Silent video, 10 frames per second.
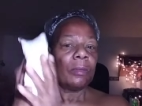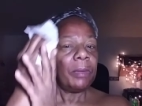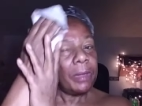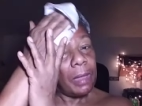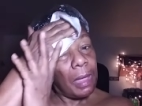
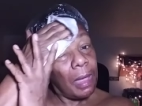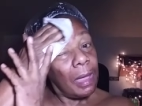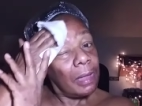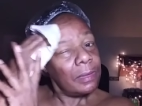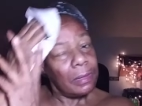
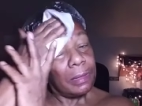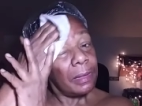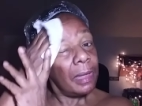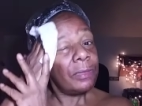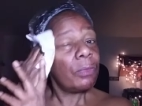Because
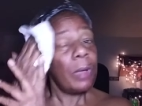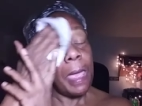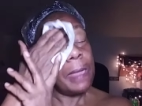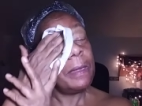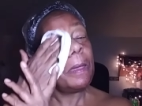it's
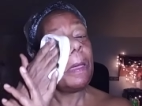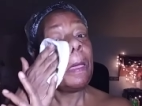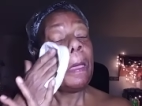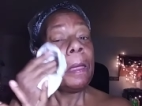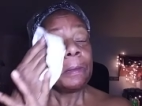red,
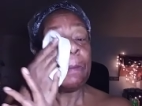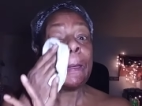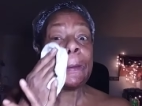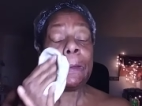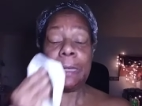so
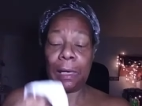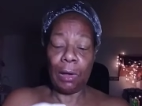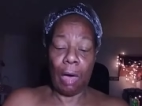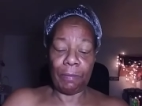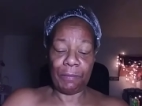make sure you get it
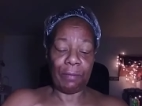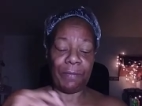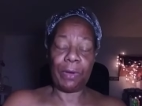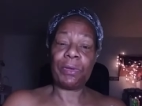off if you're fair